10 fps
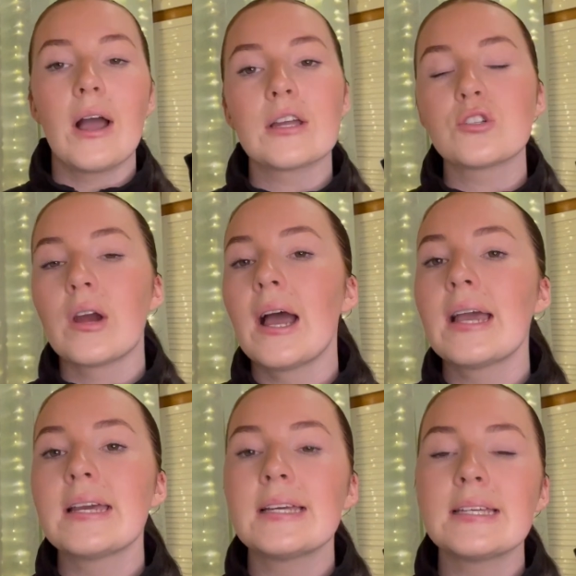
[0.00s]
I try
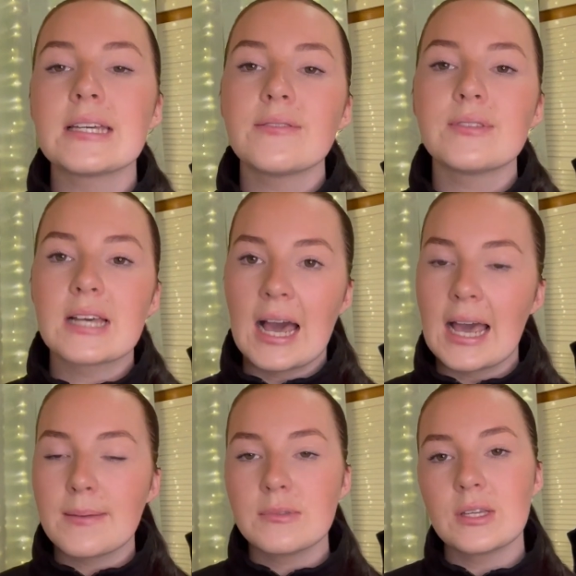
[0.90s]
and give
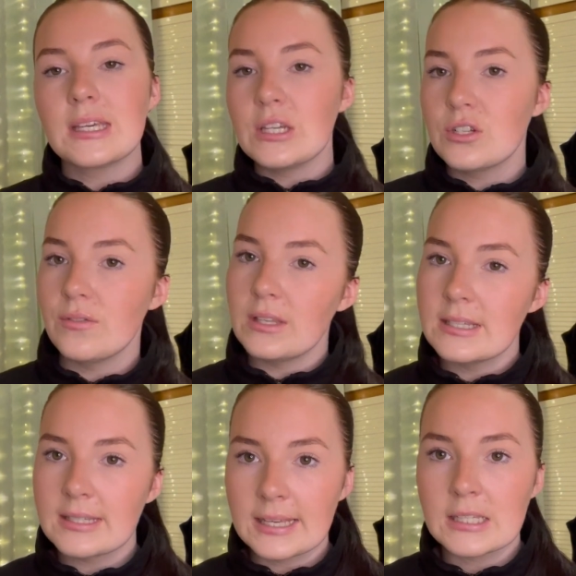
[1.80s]
time to each of these
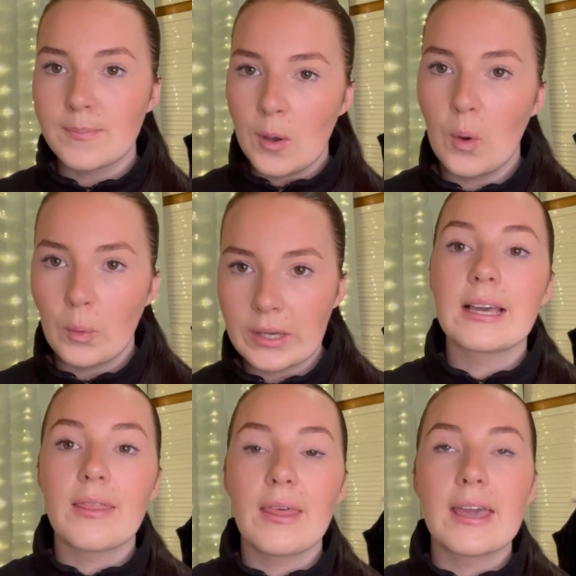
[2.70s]
things per week.
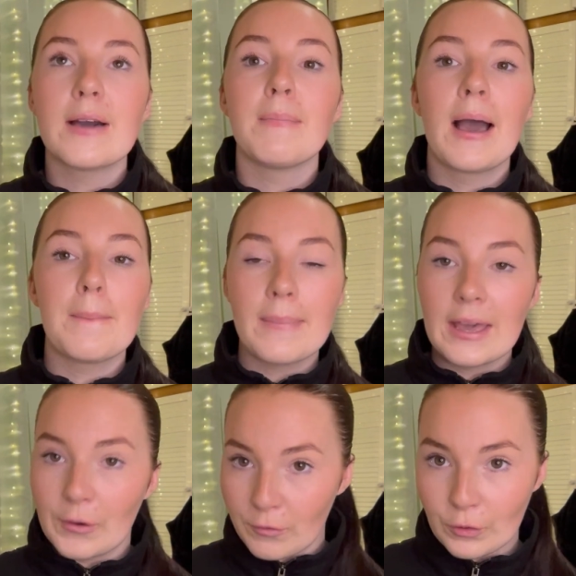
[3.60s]
They are my
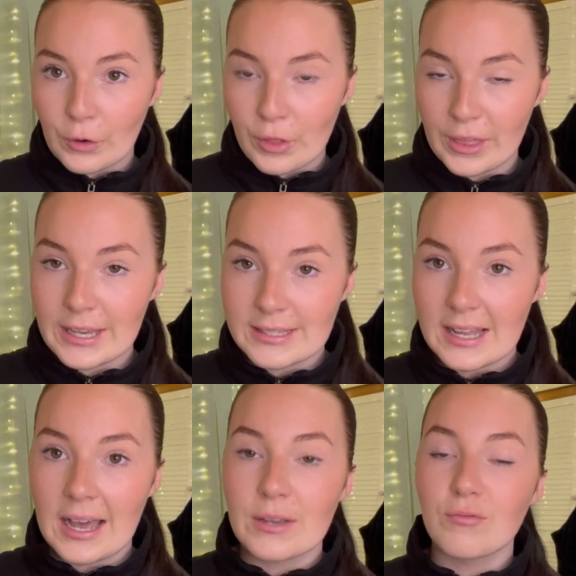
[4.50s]
big four things that
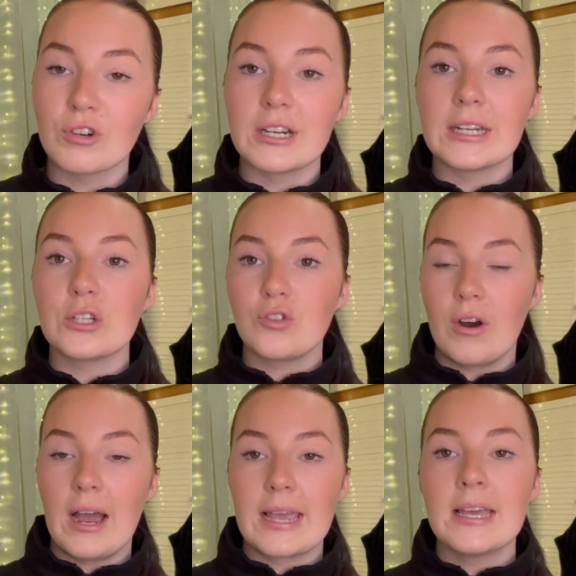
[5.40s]
I really
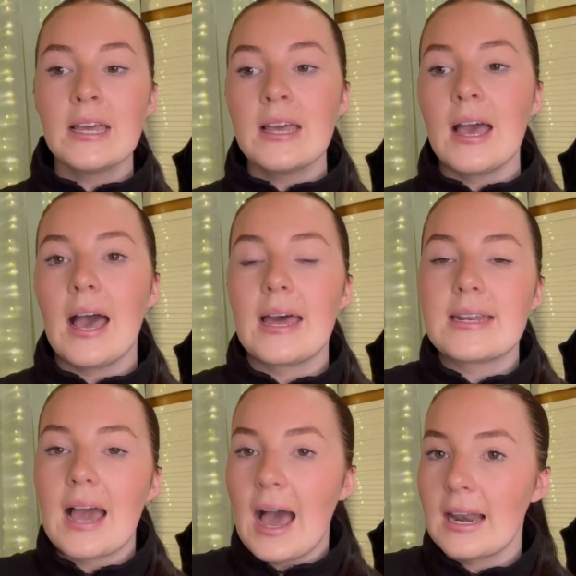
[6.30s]
try
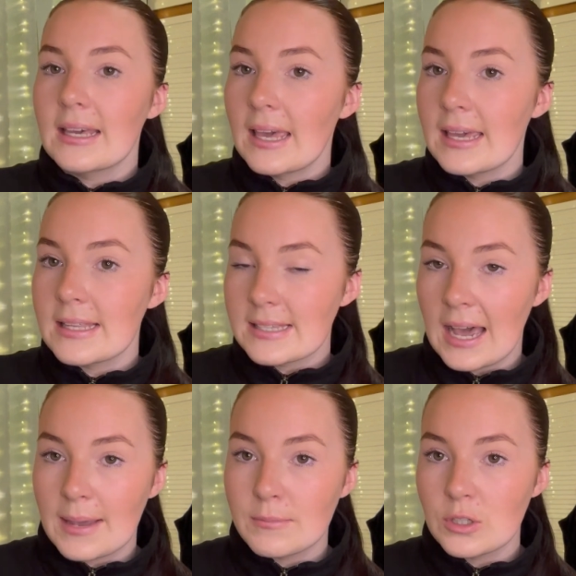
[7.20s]
and allocate
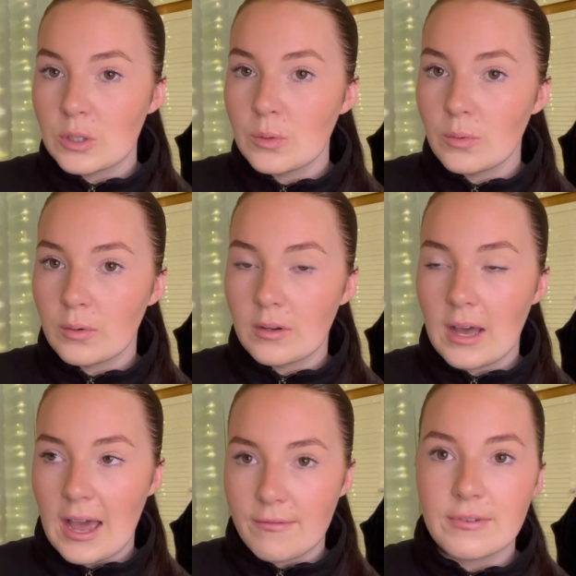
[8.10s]
time to
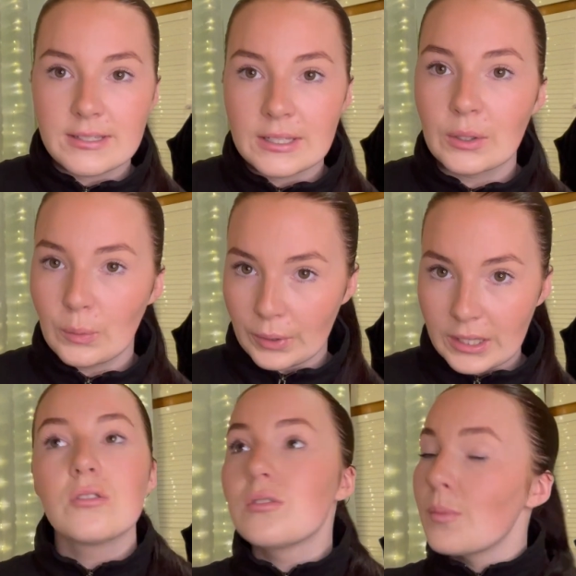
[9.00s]
every single
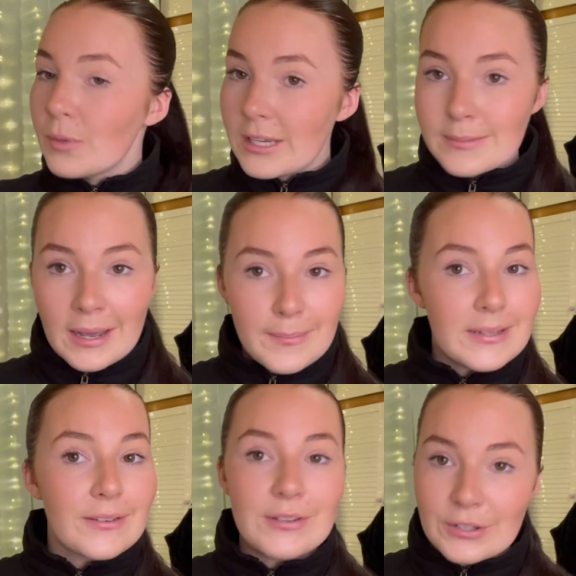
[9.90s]
week. Some weeks might be
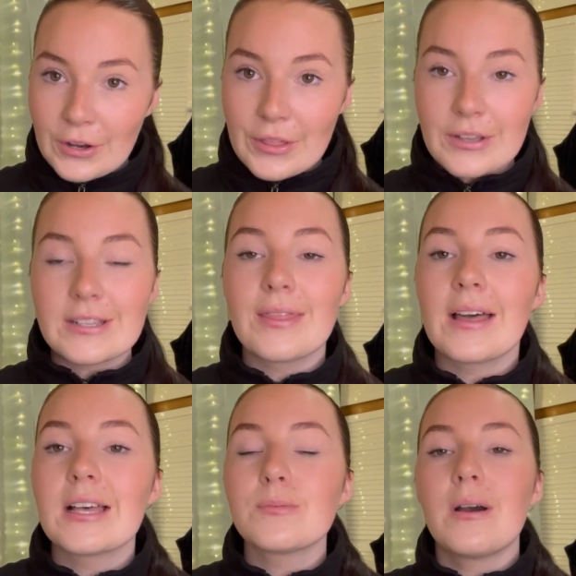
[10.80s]
different to others, and
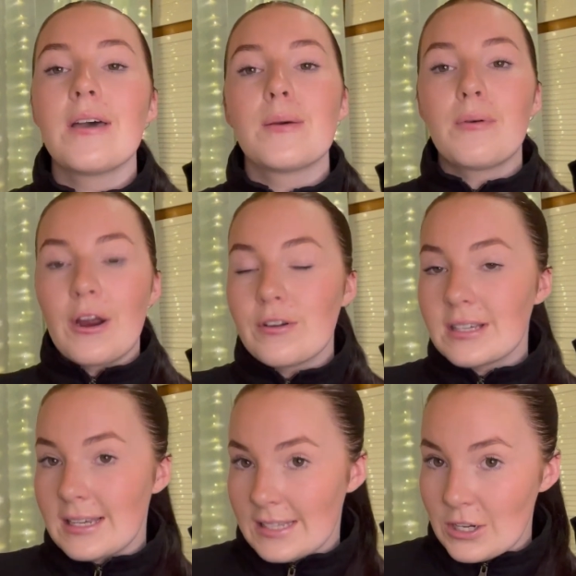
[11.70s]
that's where the
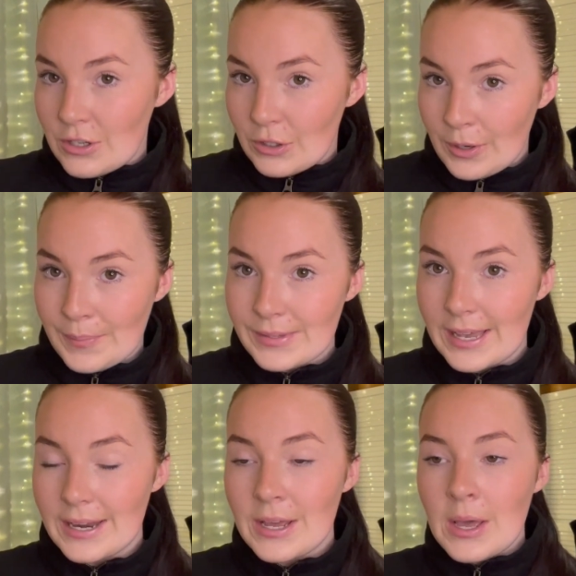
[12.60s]
prioritization comes
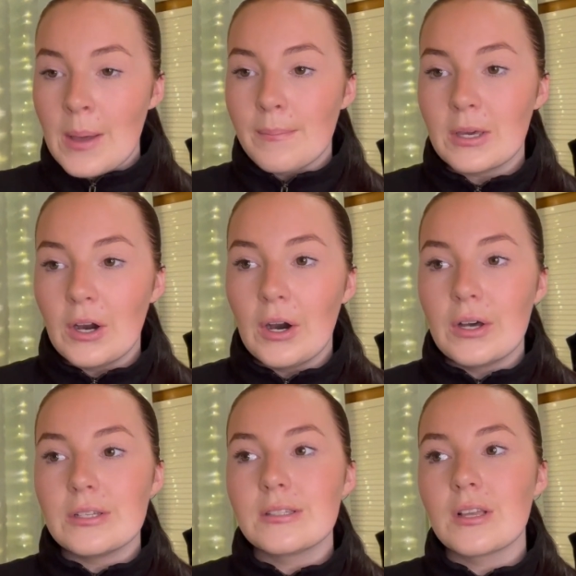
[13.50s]
in,
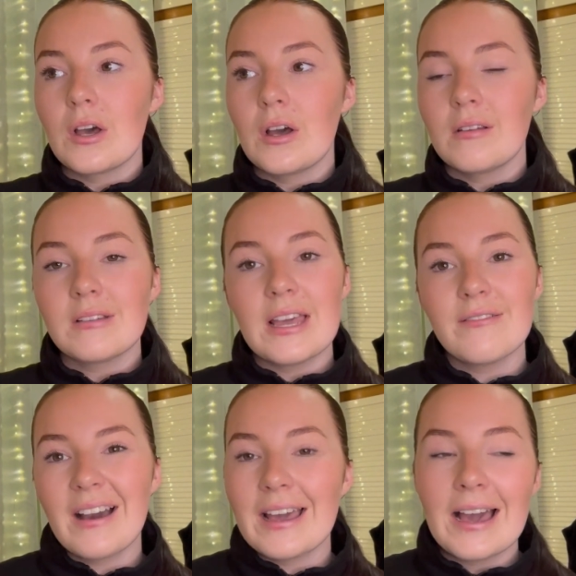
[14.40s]
because if
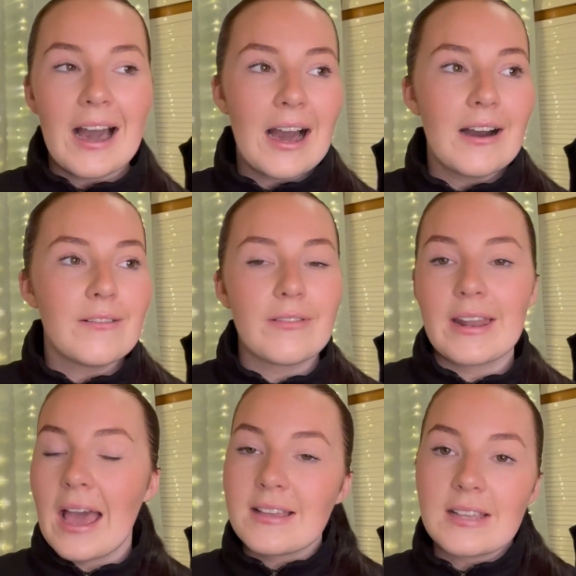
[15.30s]
I have an
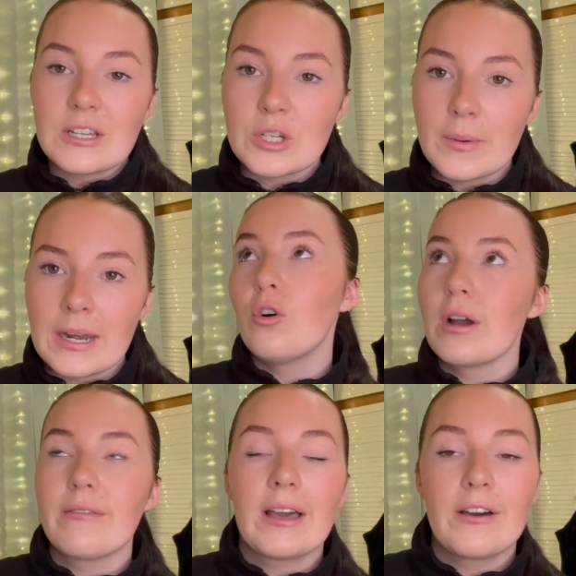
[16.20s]
essay due in, or
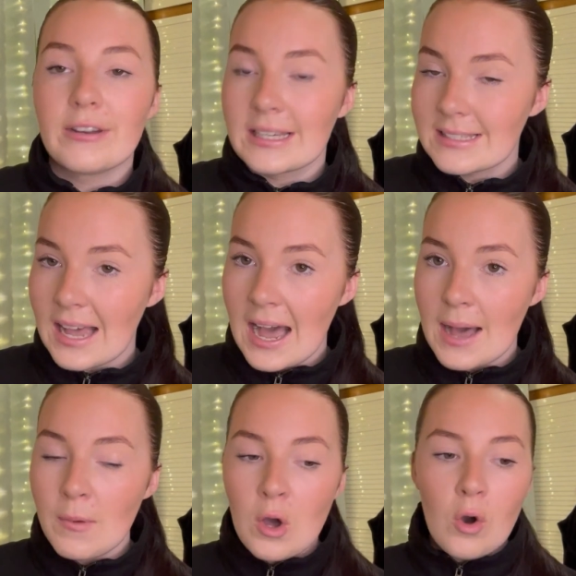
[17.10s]
if I have an
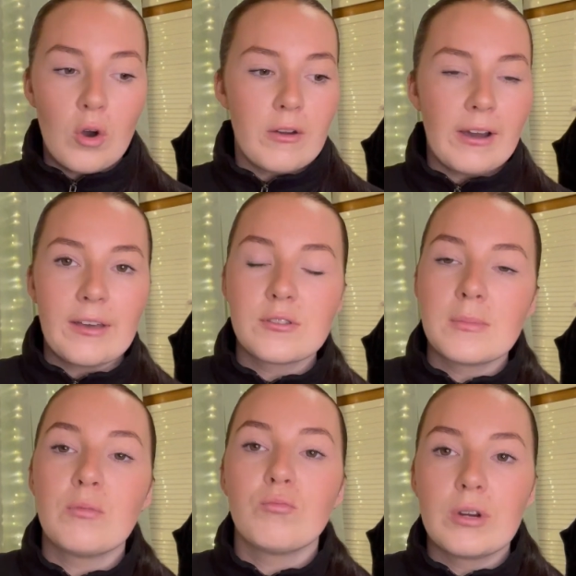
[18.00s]
exam, or if I have
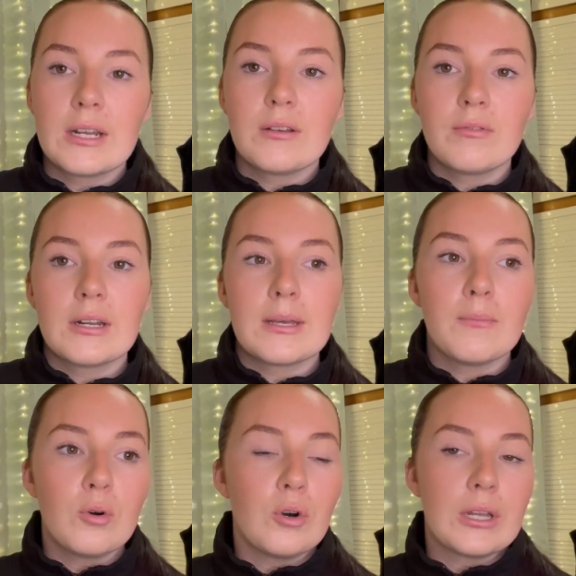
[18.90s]
something really, really
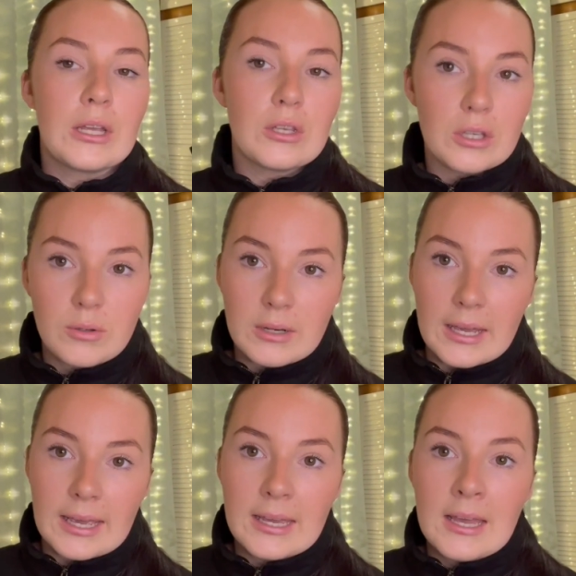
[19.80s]
important in
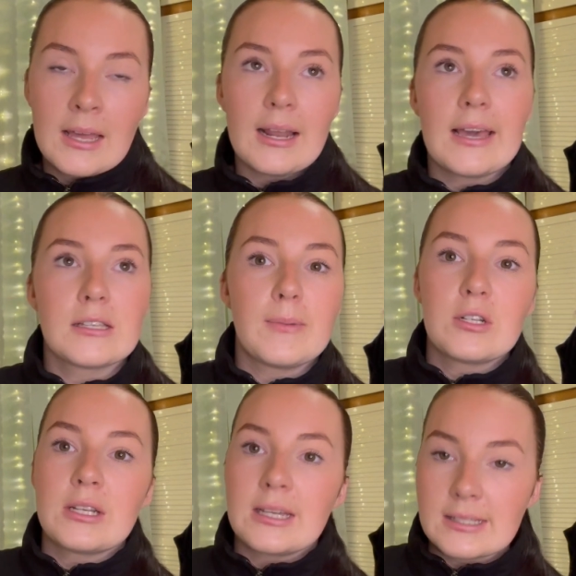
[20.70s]
uni, like
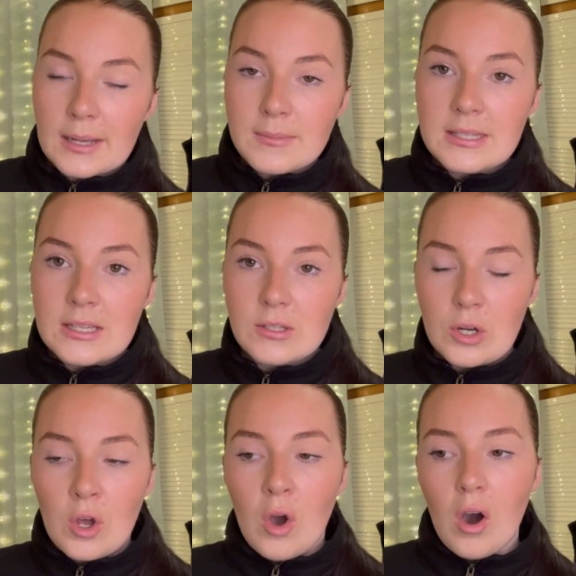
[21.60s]
especially in exam
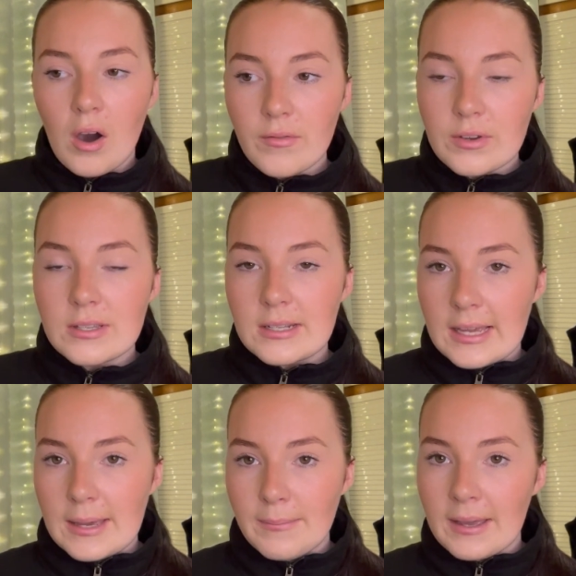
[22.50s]
season,
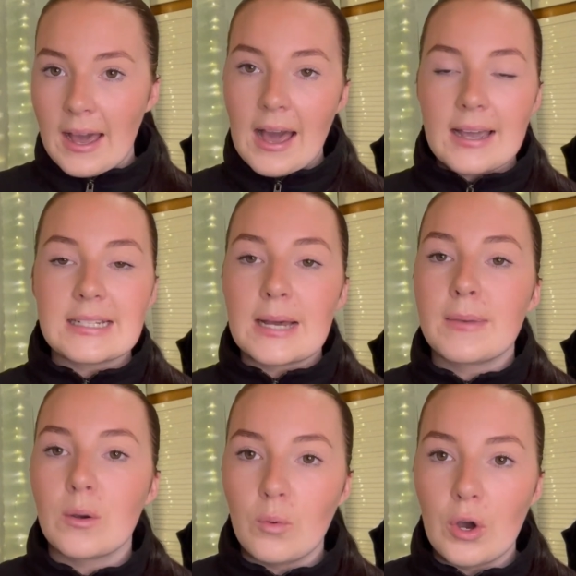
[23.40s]
obviously my
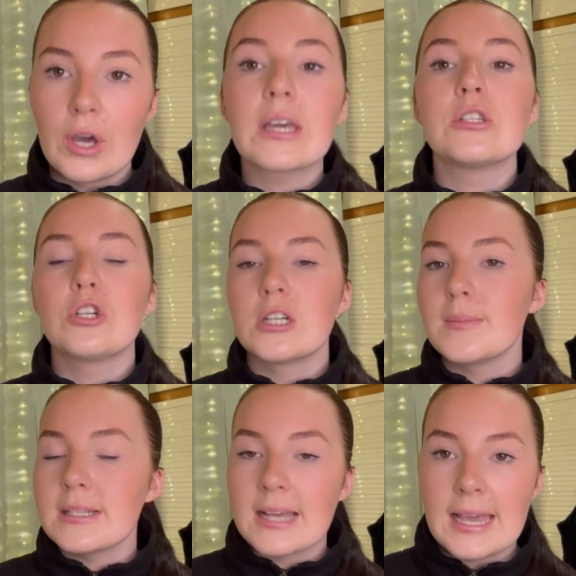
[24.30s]
academic work is going to
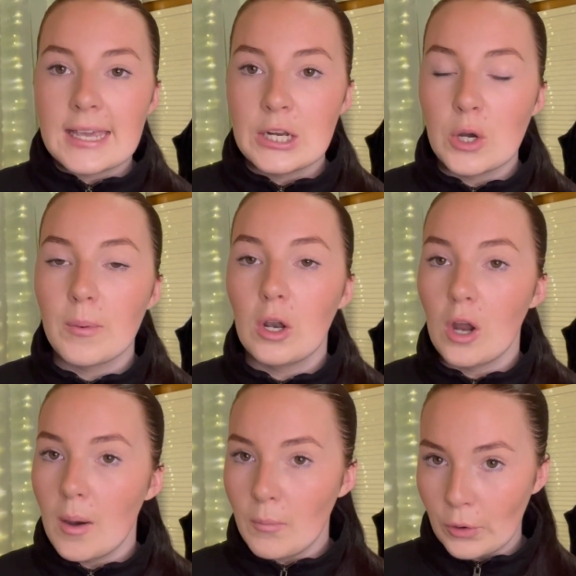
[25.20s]
be taking up a
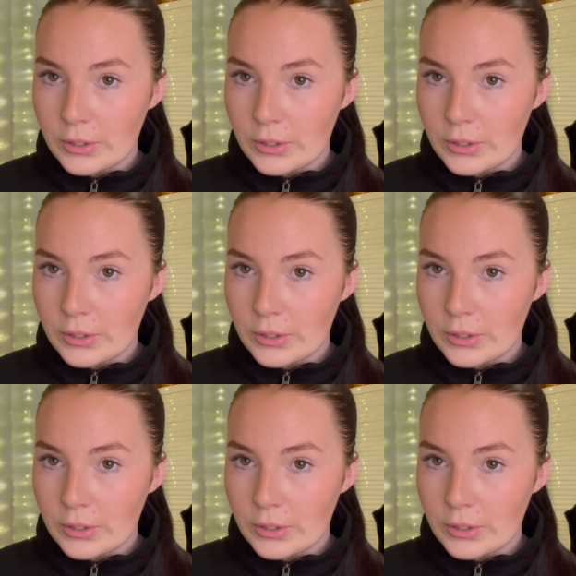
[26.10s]
lot more